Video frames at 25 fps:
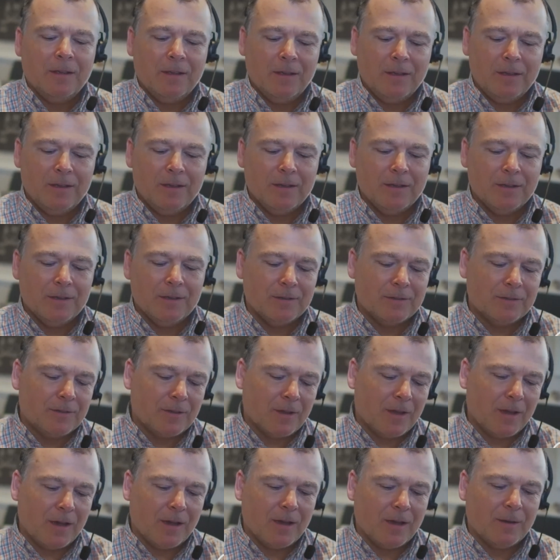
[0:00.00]
is,
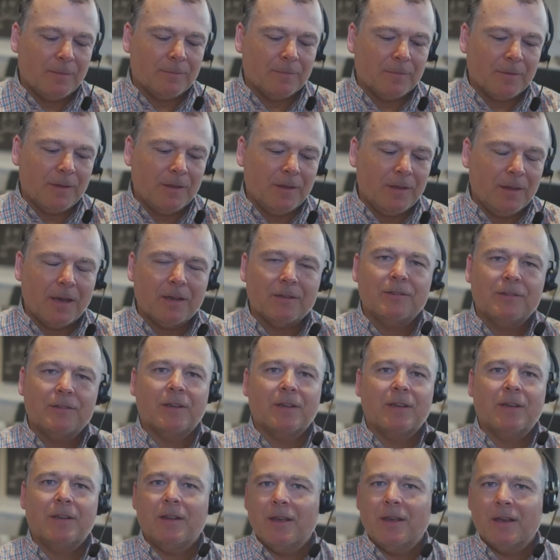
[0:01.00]
um, yes, it can,